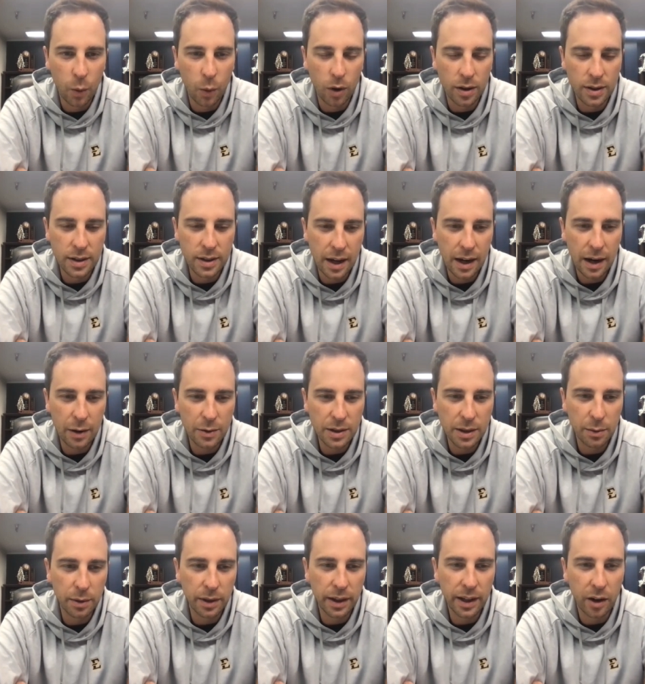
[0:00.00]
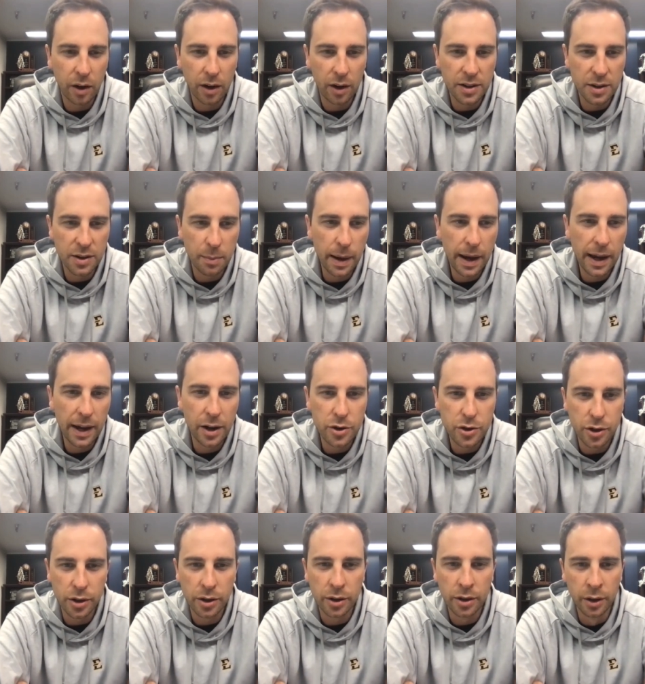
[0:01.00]
worked out. I was able to get on as a
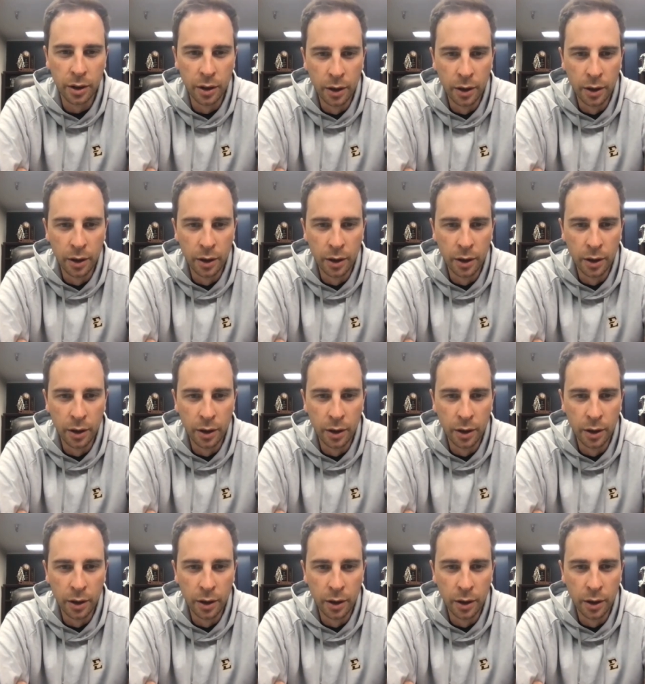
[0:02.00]
manager,